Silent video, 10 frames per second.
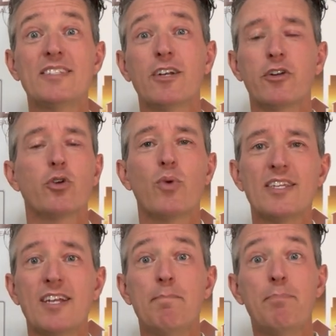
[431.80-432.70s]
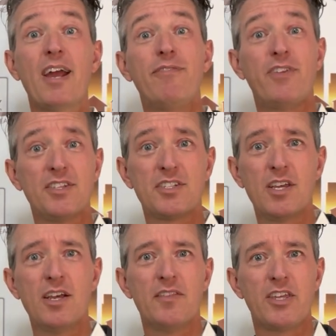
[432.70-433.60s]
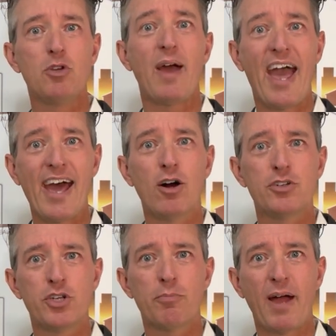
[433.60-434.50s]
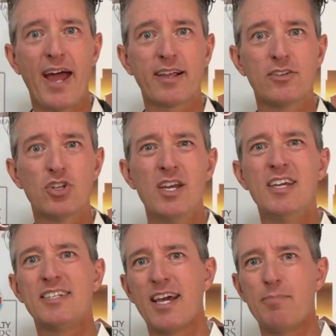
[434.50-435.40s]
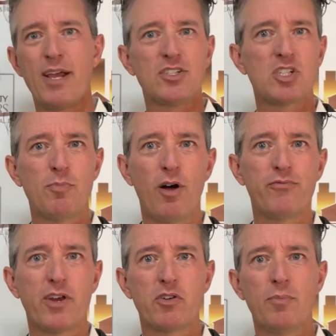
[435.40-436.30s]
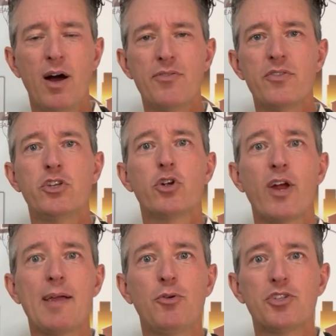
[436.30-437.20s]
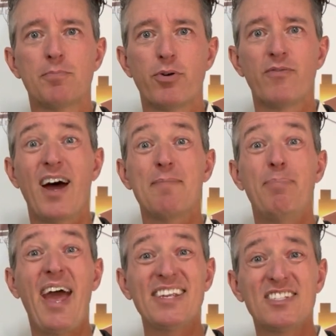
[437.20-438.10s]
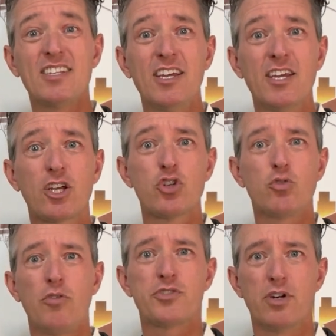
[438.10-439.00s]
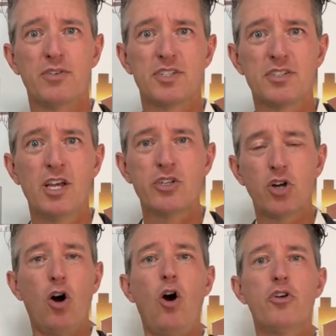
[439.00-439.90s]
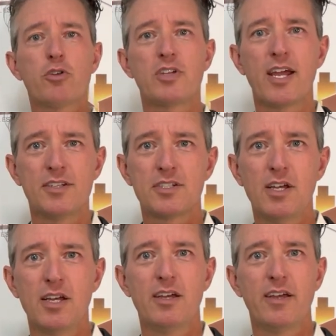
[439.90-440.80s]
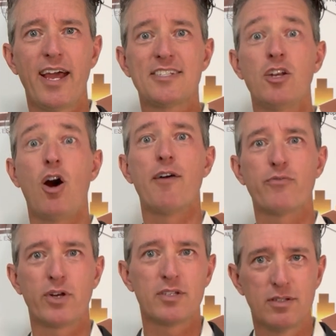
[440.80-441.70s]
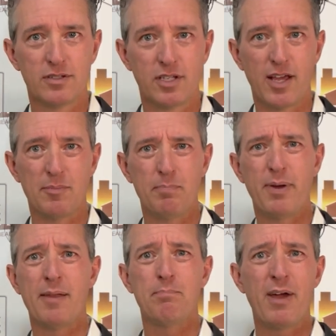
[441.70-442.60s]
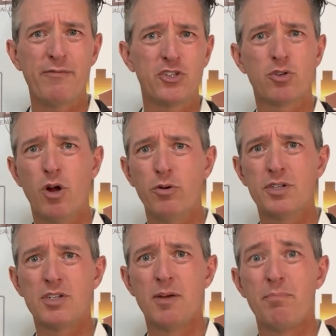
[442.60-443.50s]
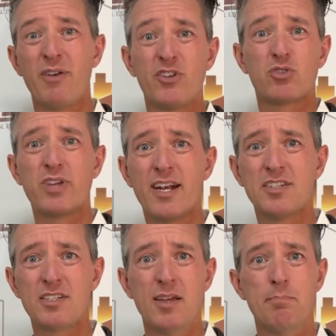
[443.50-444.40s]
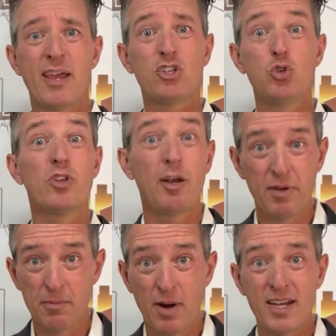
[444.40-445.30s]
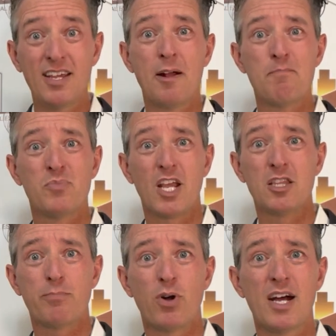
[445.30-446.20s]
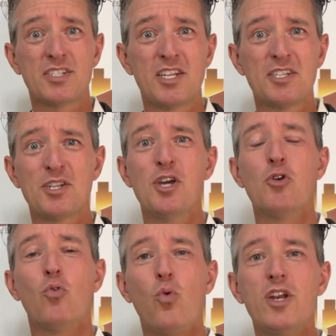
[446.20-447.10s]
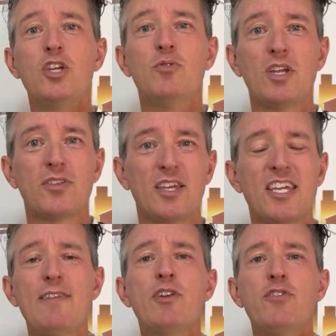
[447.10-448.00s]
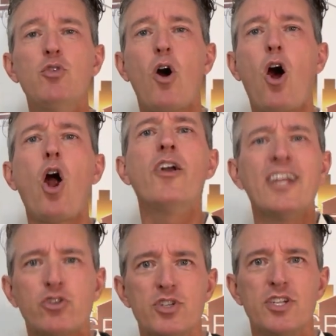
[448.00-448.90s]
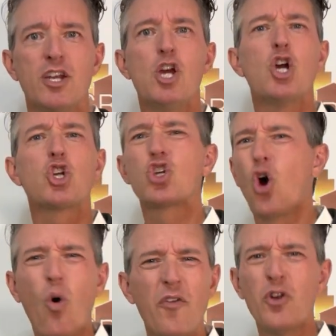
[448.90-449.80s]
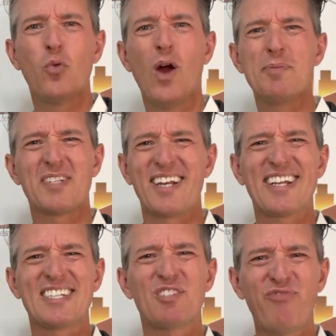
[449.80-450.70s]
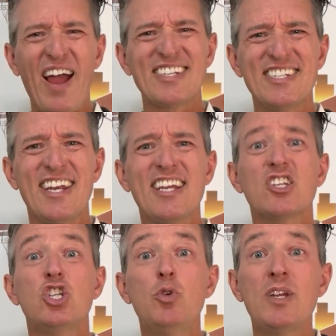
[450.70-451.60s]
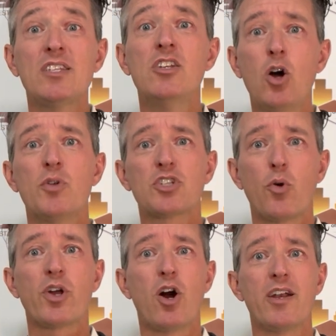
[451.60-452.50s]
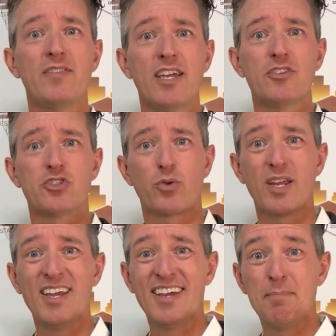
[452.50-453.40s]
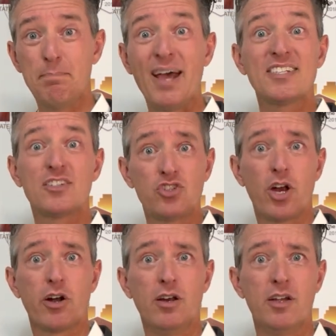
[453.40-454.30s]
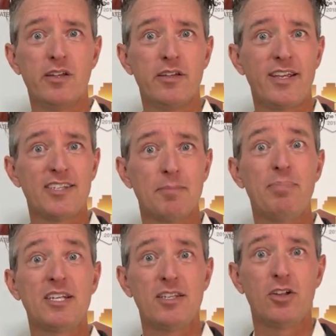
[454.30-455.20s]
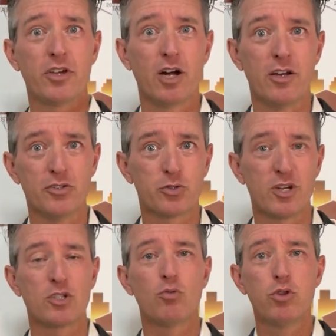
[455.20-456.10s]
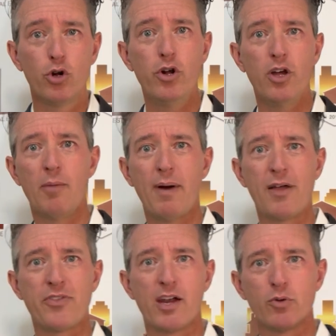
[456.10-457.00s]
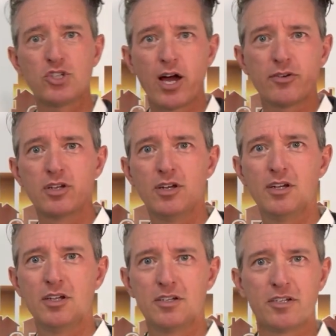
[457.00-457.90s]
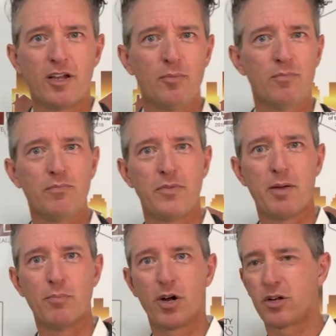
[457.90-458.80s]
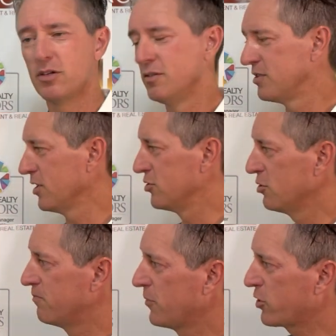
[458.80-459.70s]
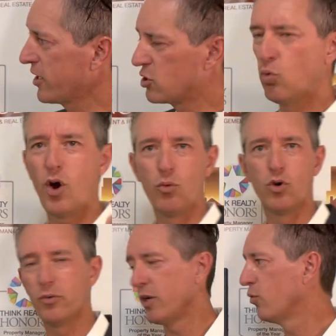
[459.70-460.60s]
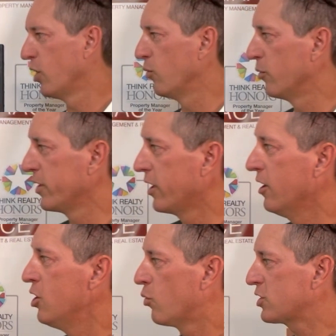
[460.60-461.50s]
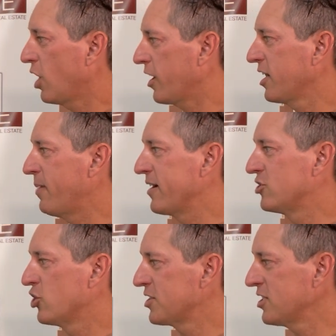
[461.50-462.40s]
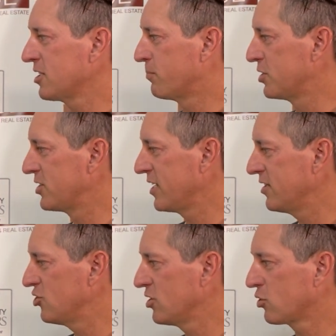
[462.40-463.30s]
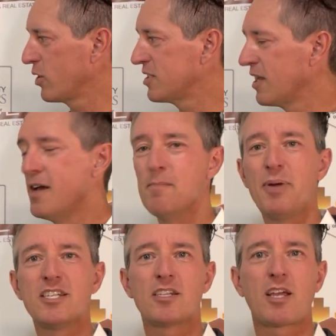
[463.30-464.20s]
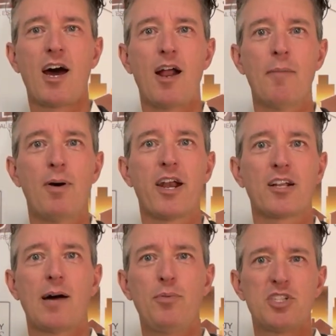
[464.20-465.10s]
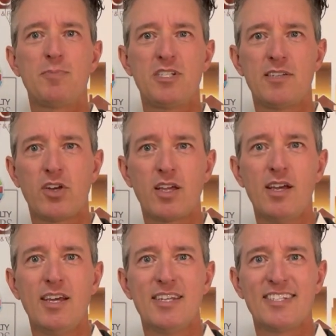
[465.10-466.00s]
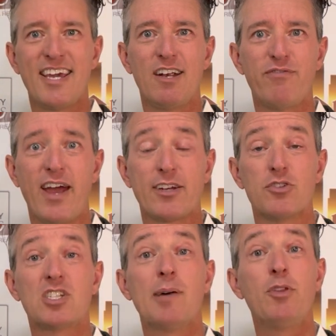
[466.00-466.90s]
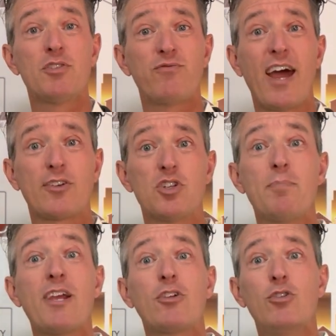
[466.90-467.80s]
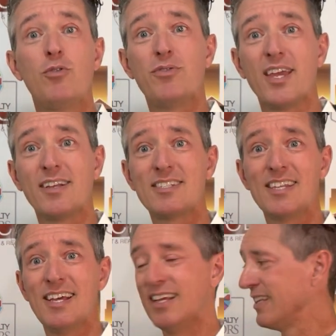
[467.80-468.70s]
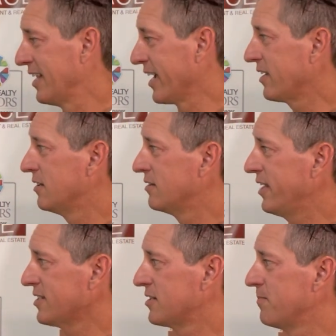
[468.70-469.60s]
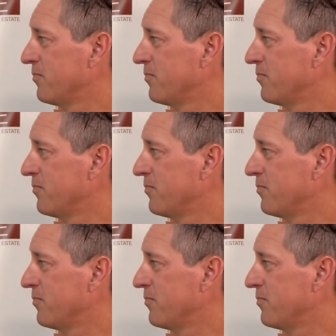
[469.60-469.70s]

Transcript: your resident benefits that you add on to your package. Tenant pays a small fee every month, and then you're able to provide pest control services to all your tenants as an offering to them. Benefit your owners, benefit your tenants, makes you a little bit of money in the process. What a unique thing. Even if you aren't interested, go on their website because it's fascinating and you need to know what's going on in the industry. Pest Share is a big deal in our industry. So learn about that. Reach out, tell them that Mark sent you. Okay, so where were we? Where were we here? We're talking about adjusting the percentage increase based upon a couple specific tenant factors. Some of those factors may include things like this: